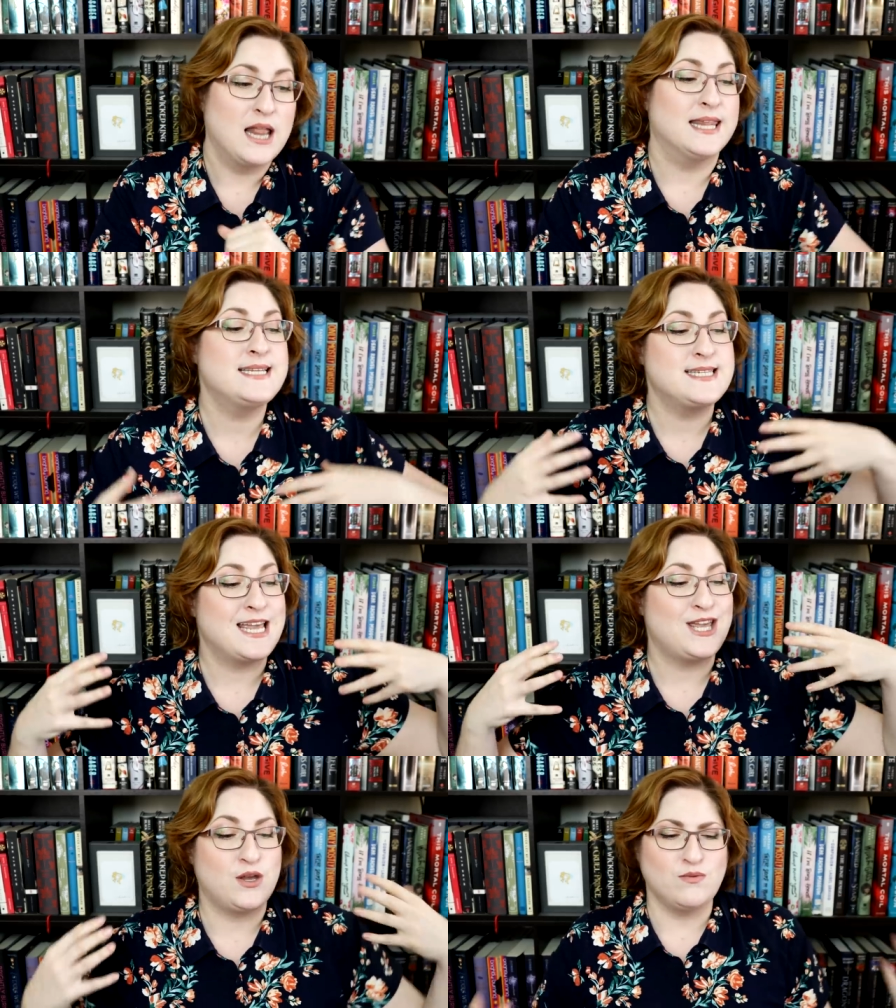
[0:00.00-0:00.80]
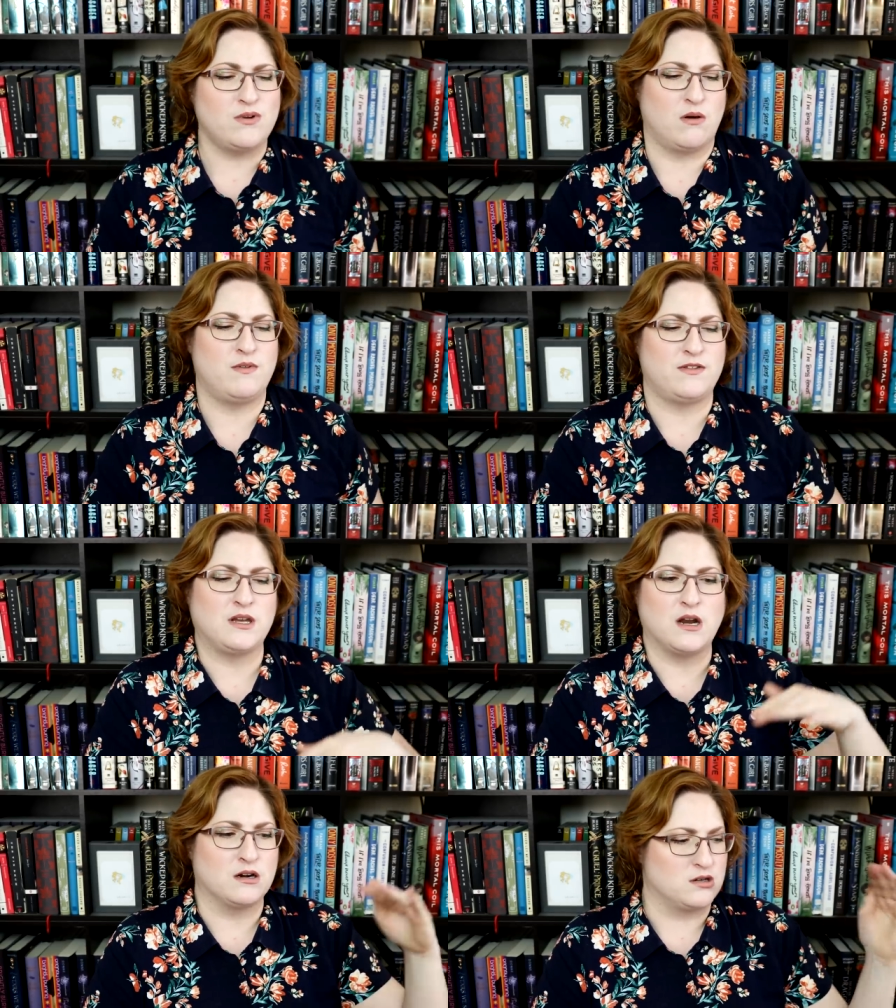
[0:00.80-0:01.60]
Let's say you know that
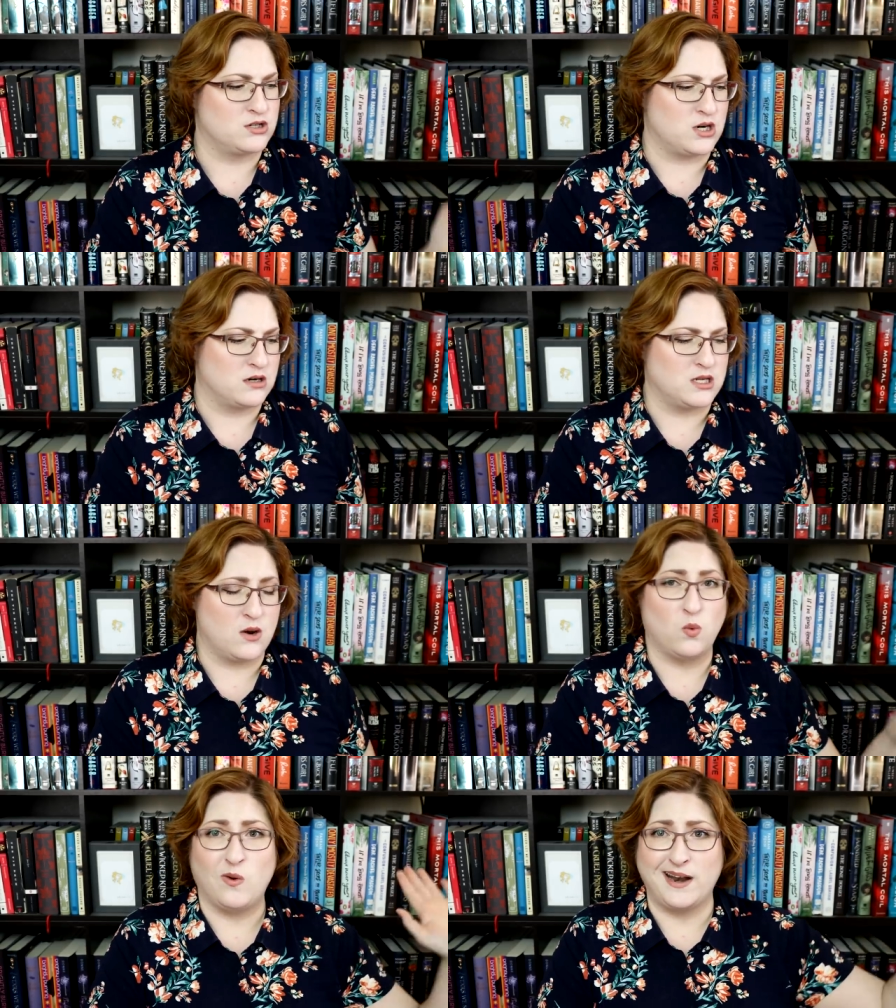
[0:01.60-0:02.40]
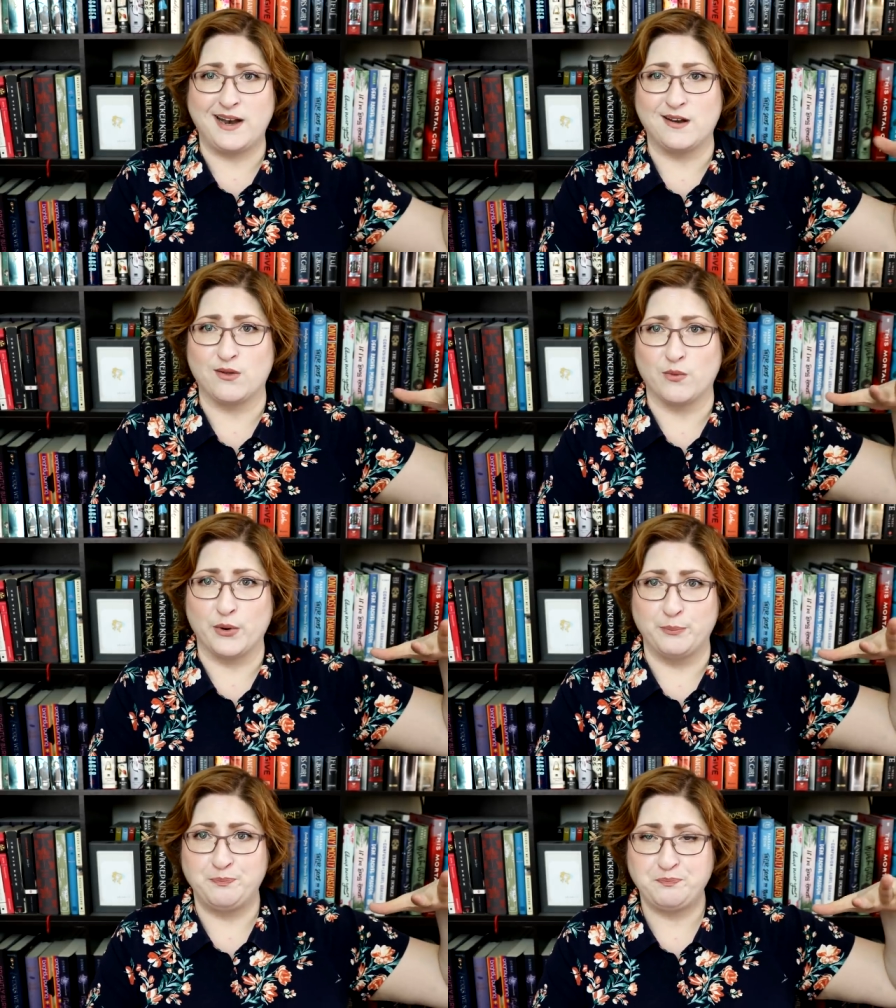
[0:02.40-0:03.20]
the character starts on one end of the
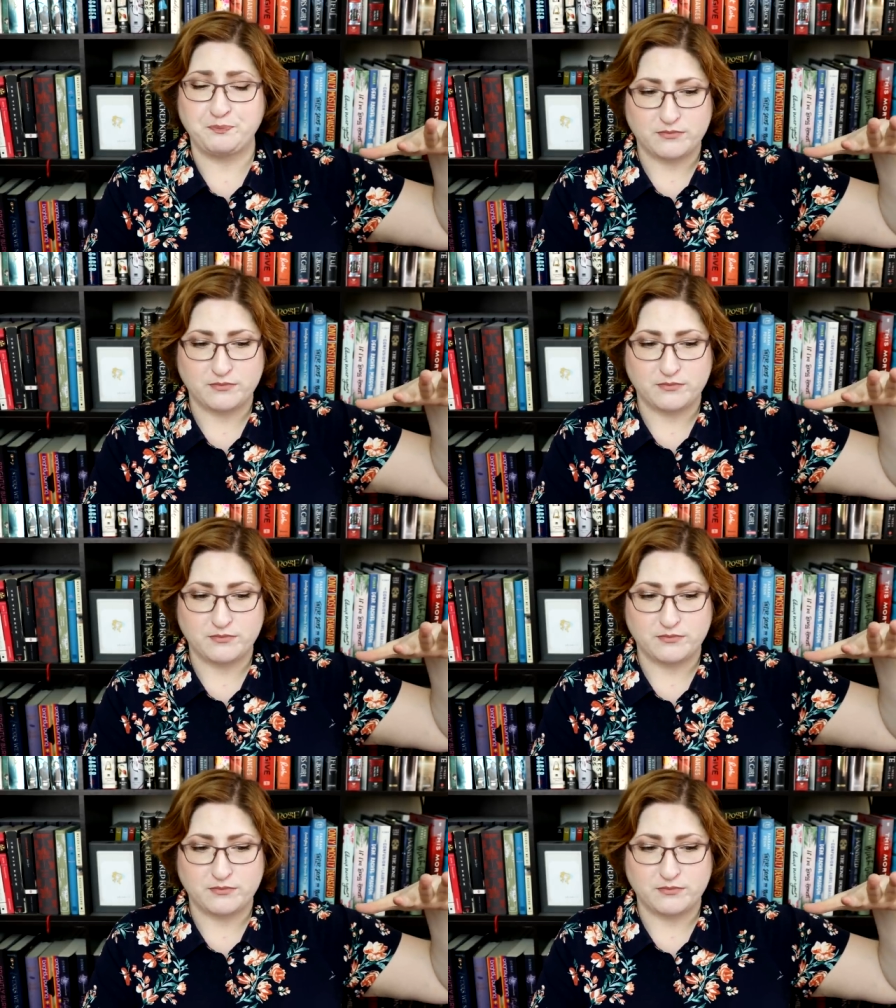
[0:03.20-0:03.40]
room,